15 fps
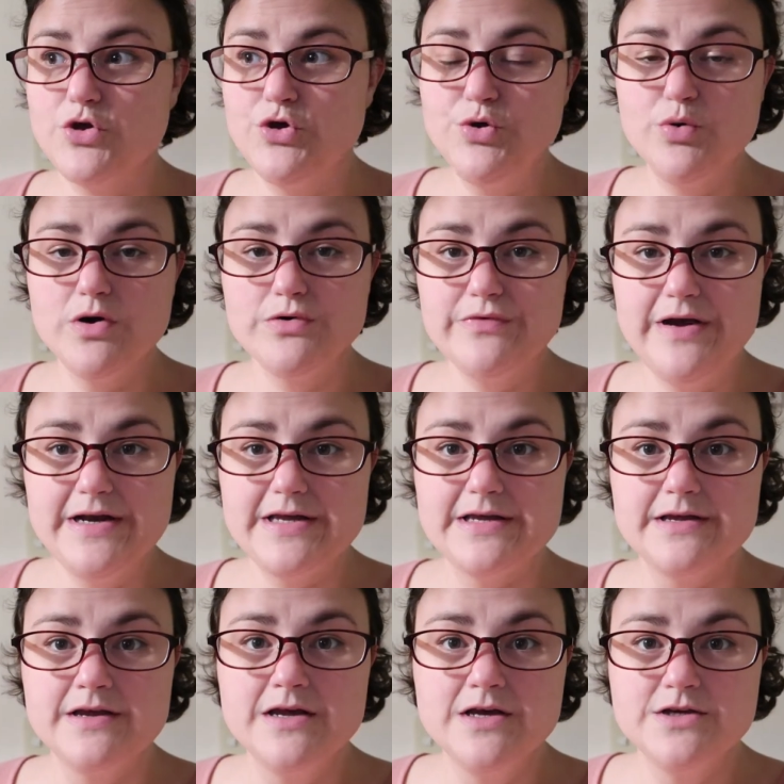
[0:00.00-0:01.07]
you are
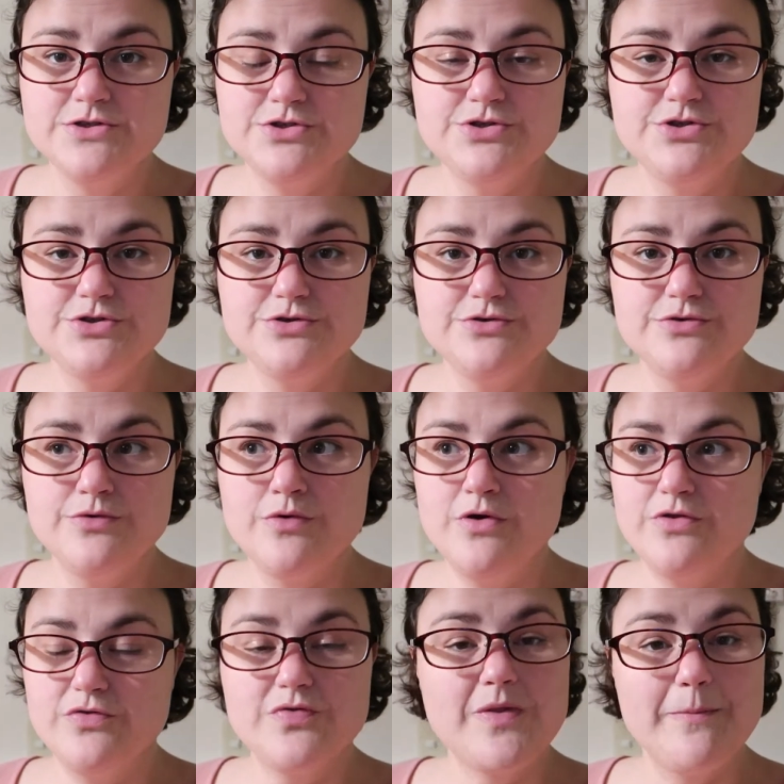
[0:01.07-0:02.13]
ready to do
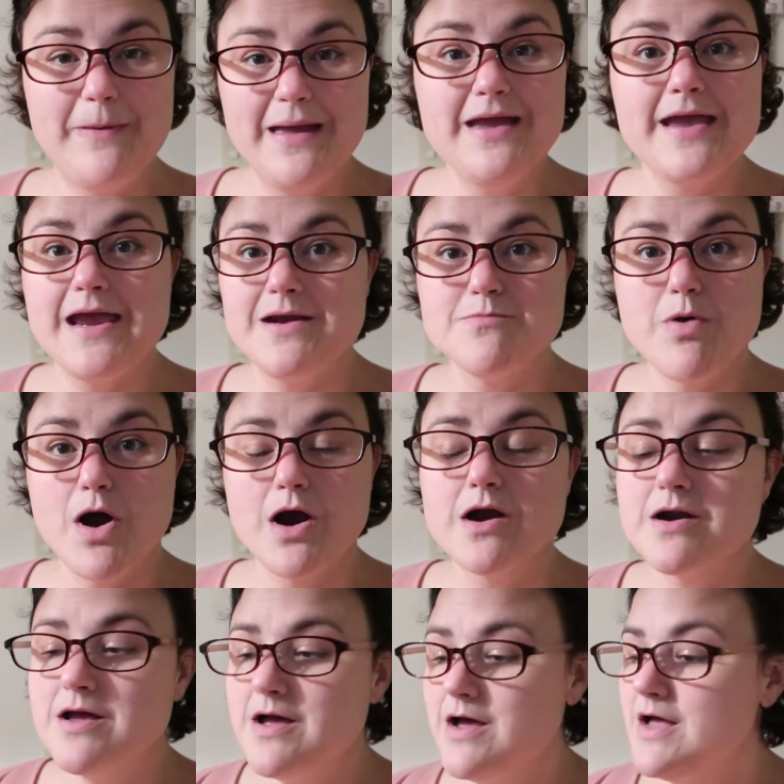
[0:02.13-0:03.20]
the baking
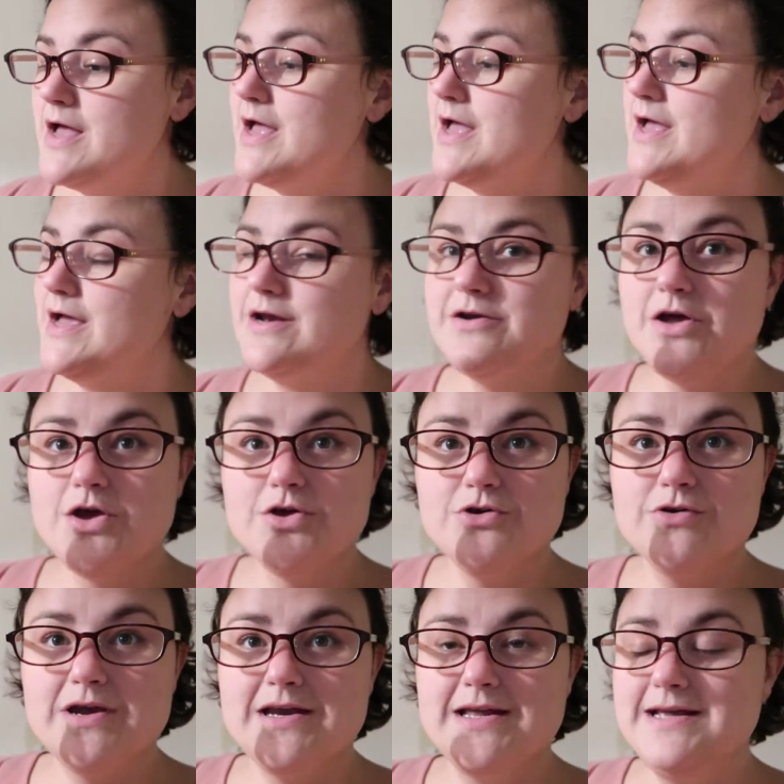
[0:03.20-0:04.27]
part. And
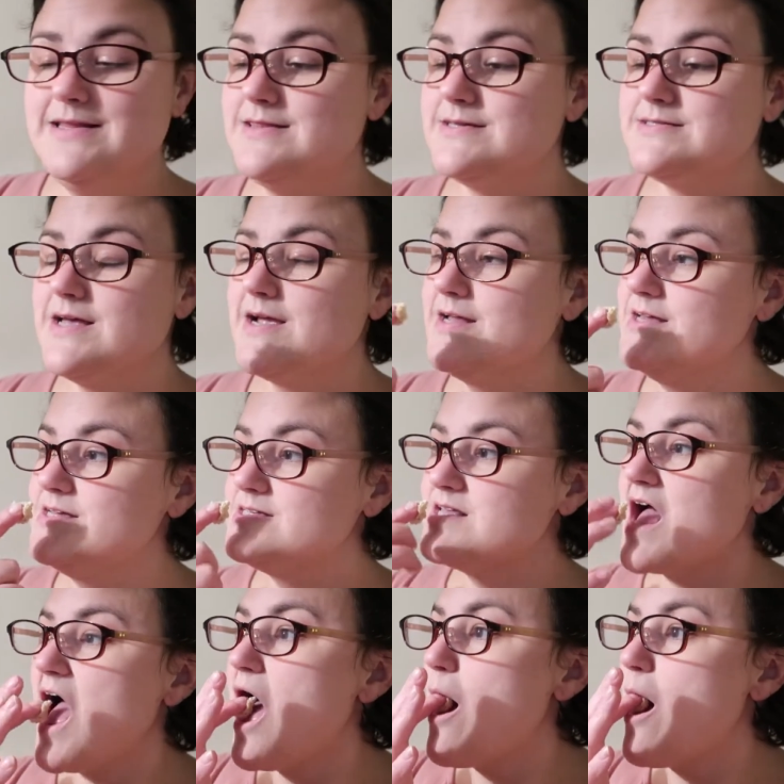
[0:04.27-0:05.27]
you can eat this like it is.